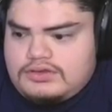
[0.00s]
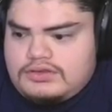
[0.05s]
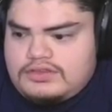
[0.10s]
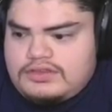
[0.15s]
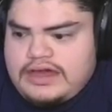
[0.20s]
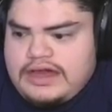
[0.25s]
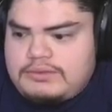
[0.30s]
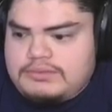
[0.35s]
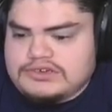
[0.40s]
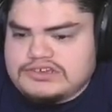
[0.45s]

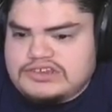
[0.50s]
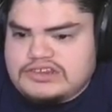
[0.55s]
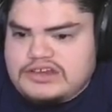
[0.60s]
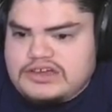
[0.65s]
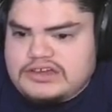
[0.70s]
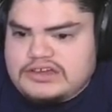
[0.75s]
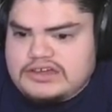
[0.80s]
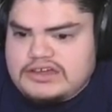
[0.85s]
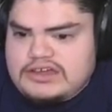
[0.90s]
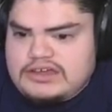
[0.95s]
That was
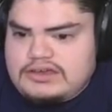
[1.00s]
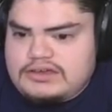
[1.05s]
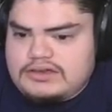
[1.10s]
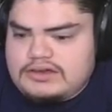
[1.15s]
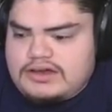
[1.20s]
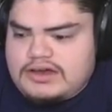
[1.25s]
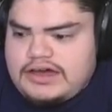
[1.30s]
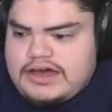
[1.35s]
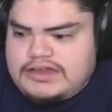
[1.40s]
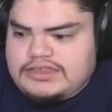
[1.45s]
lucky.
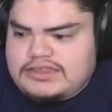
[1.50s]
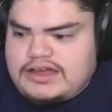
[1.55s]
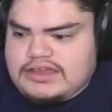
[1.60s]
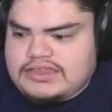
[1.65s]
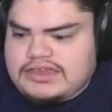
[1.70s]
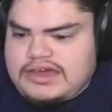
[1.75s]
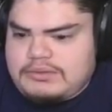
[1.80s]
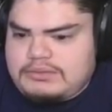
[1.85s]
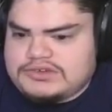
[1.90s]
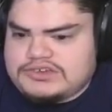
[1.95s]
I thought
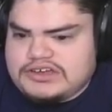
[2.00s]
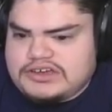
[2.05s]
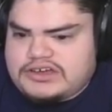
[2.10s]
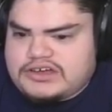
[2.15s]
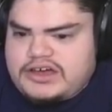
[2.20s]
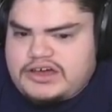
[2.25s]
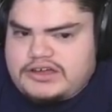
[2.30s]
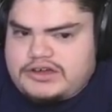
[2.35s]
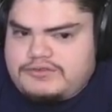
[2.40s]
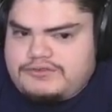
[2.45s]
that was a
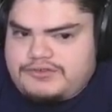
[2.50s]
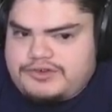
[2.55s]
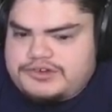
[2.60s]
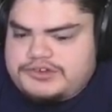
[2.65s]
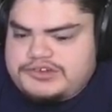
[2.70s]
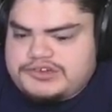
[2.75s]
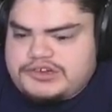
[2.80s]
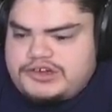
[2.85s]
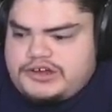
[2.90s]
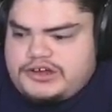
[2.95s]
cutter for
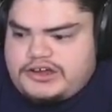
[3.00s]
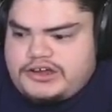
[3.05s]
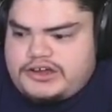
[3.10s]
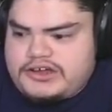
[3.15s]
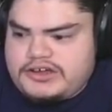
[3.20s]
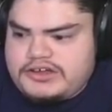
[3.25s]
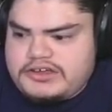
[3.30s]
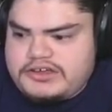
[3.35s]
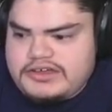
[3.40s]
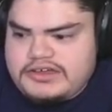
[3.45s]
sure.
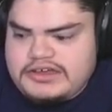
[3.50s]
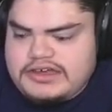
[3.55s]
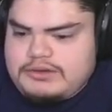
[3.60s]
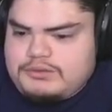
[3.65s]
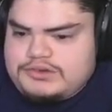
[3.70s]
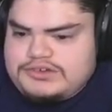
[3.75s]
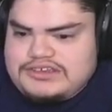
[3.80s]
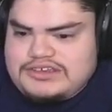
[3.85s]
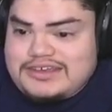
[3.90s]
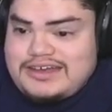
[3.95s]
It
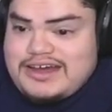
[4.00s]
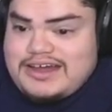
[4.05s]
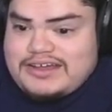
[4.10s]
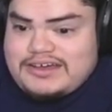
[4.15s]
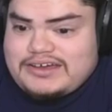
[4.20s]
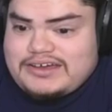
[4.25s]
was not a